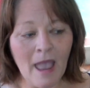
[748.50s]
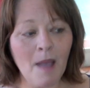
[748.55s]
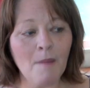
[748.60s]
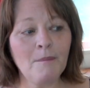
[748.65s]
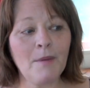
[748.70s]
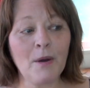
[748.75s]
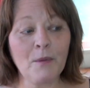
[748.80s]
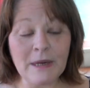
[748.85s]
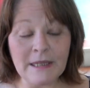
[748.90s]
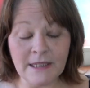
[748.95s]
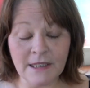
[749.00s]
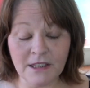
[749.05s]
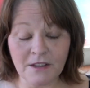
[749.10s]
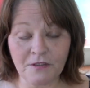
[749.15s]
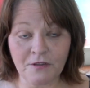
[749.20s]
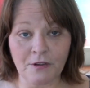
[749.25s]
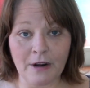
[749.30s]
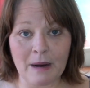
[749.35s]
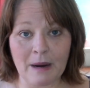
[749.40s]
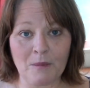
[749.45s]
But we did the
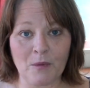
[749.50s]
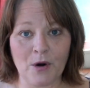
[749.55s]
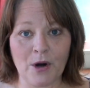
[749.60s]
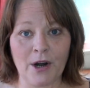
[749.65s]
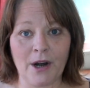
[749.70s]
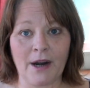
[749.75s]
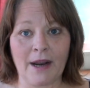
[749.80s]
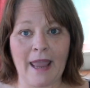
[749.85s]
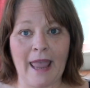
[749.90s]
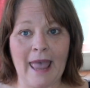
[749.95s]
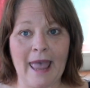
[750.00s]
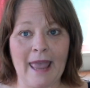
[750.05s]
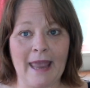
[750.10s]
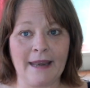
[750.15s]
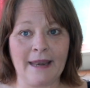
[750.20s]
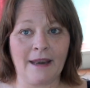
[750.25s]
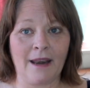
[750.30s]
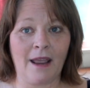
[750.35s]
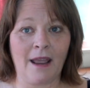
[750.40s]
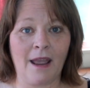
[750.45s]
framework,
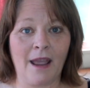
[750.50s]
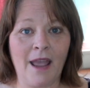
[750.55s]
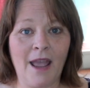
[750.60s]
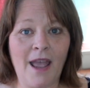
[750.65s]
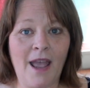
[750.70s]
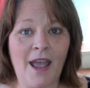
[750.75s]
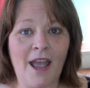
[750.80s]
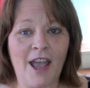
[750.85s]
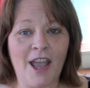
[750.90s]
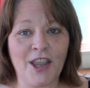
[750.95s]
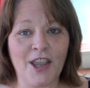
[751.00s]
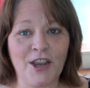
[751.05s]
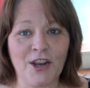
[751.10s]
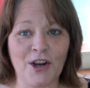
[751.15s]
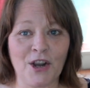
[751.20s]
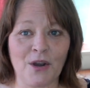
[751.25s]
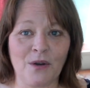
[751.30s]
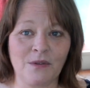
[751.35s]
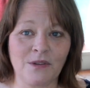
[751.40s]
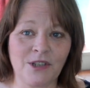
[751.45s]
and
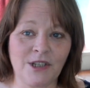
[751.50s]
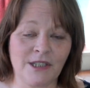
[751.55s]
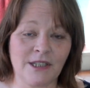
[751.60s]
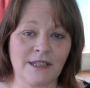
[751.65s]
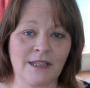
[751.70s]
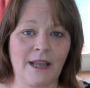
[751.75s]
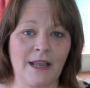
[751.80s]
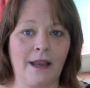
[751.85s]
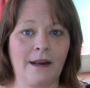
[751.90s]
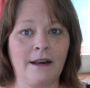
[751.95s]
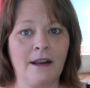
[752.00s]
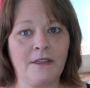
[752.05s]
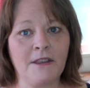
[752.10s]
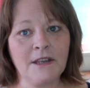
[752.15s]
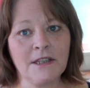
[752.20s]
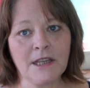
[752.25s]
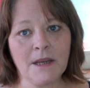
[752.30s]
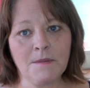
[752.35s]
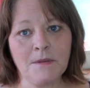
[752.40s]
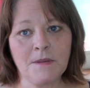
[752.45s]
she's just like,
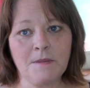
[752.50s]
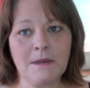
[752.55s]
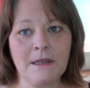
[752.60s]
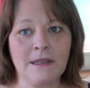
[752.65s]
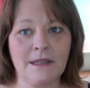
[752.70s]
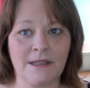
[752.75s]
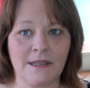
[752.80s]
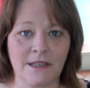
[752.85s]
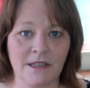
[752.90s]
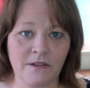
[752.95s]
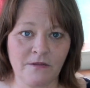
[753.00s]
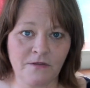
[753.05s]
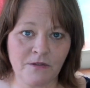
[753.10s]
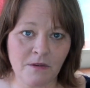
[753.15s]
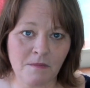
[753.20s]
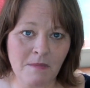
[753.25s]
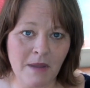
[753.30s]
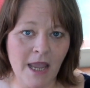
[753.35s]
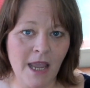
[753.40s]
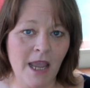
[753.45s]
nothing's coming to me. This isn't for
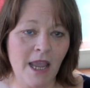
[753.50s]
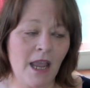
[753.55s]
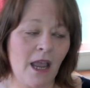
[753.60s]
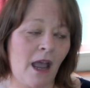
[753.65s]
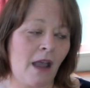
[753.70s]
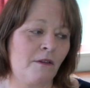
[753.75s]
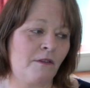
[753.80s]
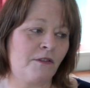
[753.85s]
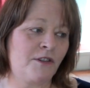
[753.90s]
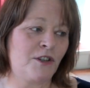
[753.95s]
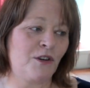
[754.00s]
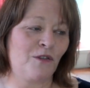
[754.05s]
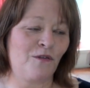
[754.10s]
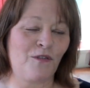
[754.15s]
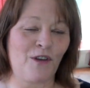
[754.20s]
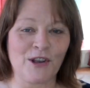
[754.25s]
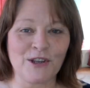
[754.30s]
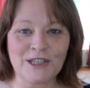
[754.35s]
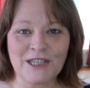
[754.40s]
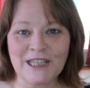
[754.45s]
me. She would
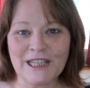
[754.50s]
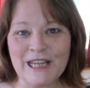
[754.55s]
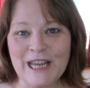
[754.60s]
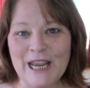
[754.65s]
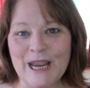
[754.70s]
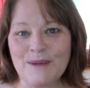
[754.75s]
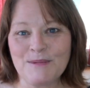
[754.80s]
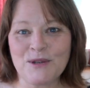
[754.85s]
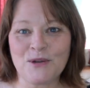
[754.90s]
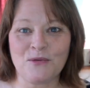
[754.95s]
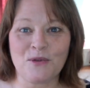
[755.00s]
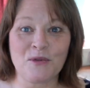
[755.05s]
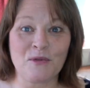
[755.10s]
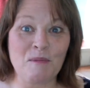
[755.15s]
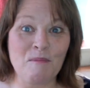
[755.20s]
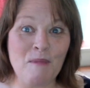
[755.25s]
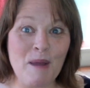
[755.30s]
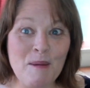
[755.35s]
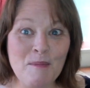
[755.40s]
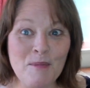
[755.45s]
fall asleep. She wouldn't
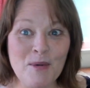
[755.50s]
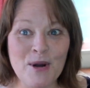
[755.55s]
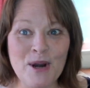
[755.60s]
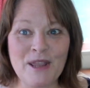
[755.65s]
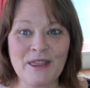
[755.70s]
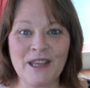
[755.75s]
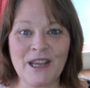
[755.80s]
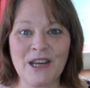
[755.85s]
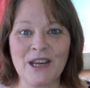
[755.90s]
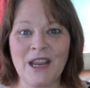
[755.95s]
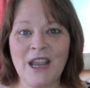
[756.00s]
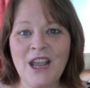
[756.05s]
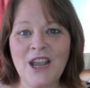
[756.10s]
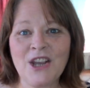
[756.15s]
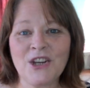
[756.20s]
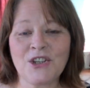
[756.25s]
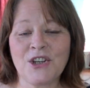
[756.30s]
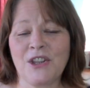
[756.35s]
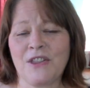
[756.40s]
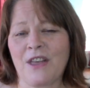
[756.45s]
remember anything.
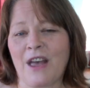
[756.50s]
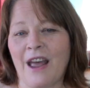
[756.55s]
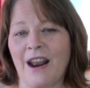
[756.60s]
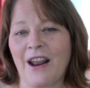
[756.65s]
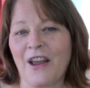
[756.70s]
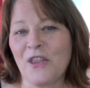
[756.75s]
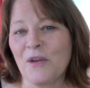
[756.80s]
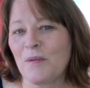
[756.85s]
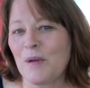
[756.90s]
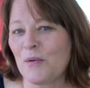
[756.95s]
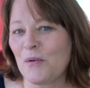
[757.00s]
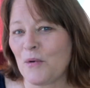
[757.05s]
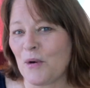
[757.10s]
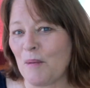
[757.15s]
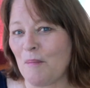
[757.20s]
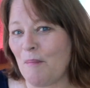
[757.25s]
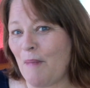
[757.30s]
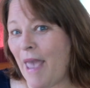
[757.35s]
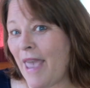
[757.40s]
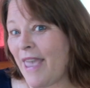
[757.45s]
She thought other people
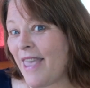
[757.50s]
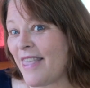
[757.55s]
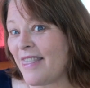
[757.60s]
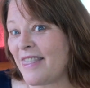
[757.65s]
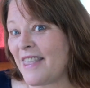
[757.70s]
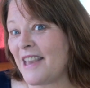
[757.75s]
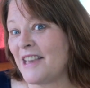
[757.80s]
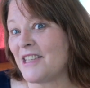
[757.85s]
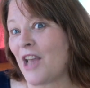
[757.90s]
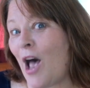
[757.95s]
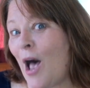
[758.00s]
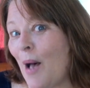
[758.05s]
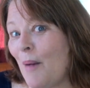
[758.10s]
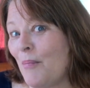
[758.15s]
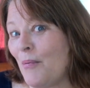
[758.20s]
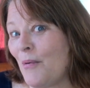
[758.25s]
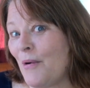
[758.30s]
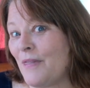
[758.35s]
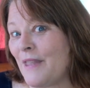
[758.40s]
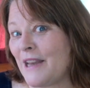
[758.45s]
were making things
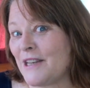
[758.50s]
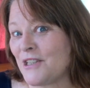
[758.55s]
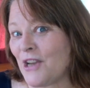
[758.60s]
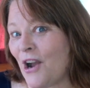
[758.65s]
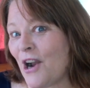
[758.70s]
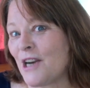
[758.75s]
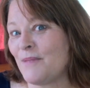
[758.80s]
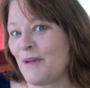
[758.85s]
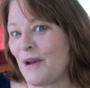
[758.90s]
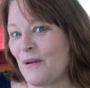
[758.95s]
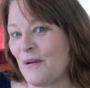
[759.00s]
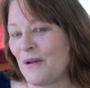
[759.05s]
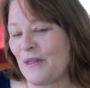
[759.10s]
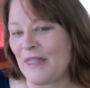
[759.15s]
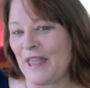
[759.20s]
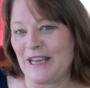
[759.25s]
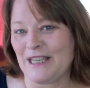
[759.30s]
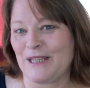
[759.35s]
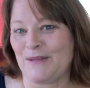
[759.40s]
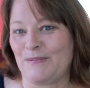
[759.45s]
up when they talked about what
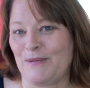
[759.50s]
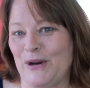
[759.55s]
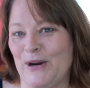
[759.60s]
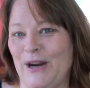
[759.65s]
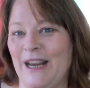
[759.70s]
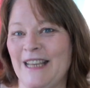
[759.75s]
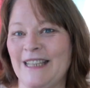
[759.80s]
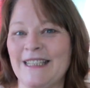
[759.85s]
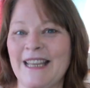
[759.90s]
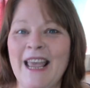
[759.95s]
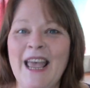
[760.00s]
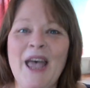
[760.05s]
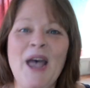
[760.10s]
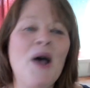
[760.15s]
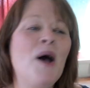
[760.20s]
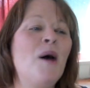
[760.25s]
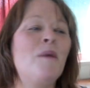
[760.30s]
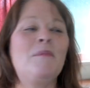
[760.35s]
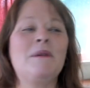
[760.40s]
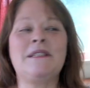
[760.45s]
they experienced.
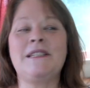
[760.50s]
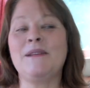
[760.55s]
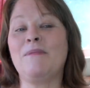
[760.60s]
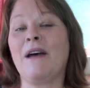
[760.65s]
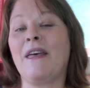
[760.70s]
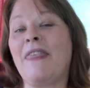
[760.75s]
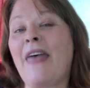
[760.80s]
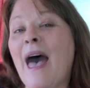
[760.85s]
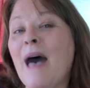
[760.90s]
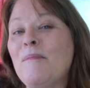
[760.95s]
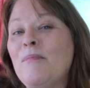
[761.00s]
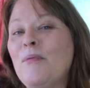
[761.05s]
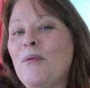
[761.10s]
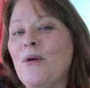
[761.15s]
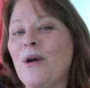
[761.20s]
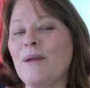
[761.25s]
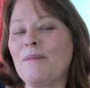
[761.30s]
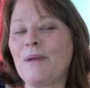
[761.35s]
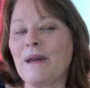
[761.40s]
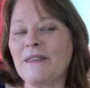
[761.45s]
But see, by that
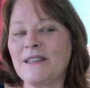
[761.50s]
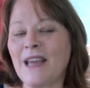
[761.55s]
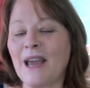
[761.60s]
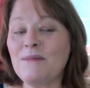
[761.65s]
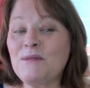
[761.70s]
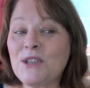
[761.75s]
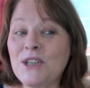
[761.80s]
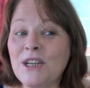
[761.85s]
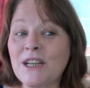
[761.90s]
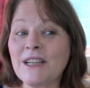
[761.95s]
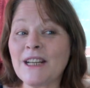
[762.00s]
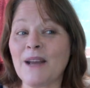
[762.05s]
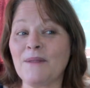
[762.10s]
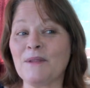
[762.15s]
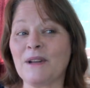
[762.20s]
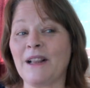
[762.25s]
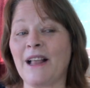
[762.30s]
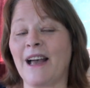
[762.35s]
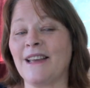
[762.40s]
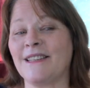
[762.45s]
point, by the time she had come
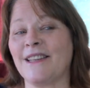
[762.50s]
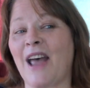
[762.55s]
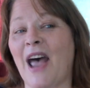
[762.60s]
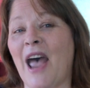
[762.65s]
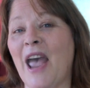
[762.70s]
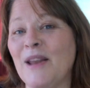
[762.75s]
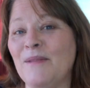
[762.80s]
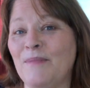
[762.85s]
to class, I